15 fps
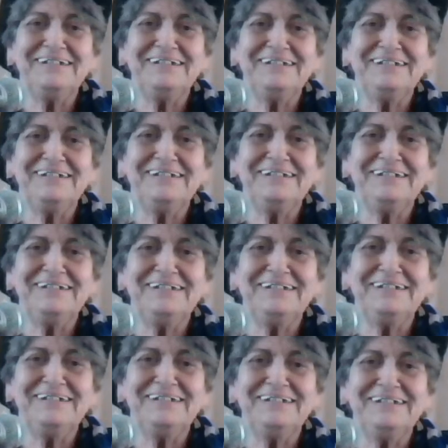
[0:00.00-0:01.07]
Happy
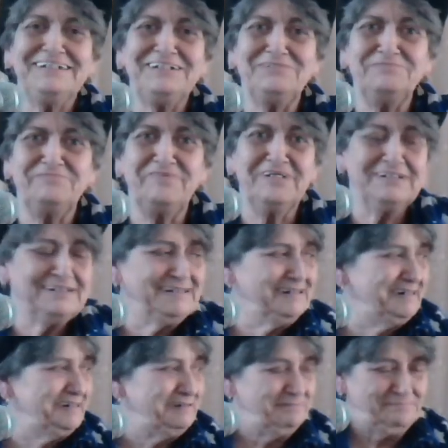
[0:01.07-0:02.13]
Wednesday, dear
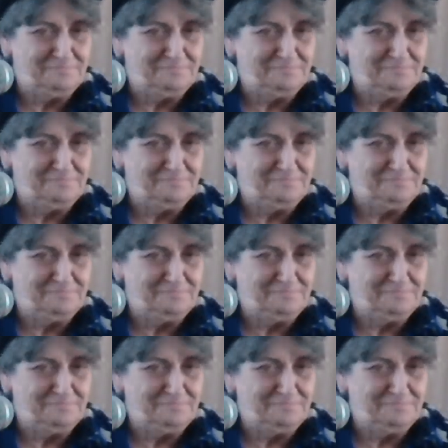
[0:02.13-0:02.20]
friends.